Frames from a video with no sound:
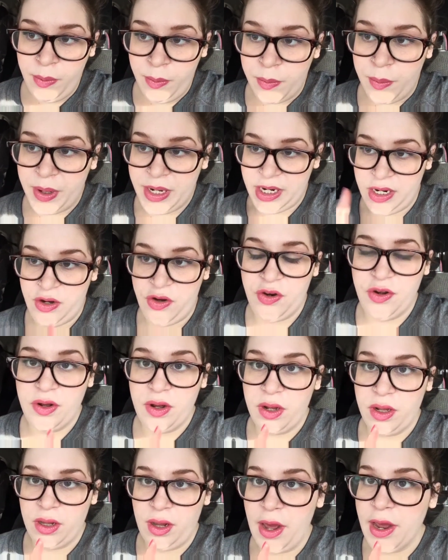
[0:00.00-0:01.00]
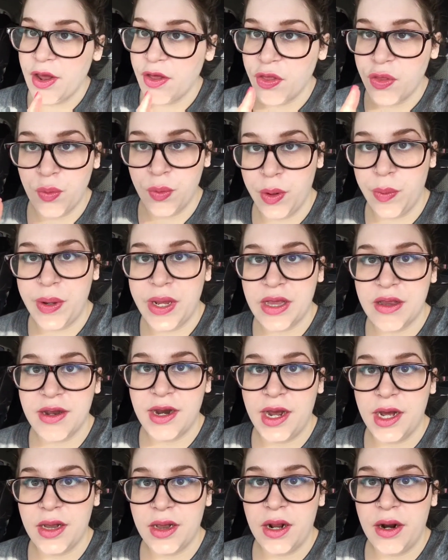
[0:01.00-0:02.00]
but it took like 3 weeks
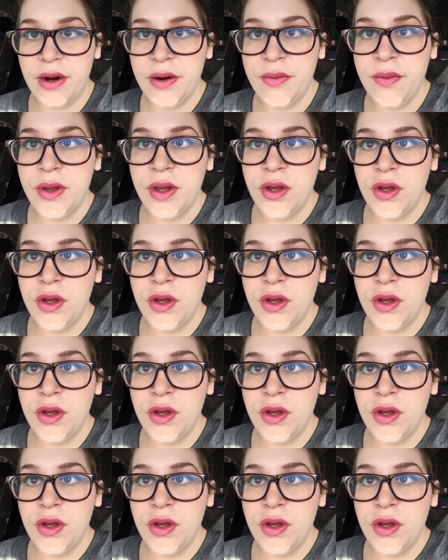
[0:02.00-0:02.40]
to get there.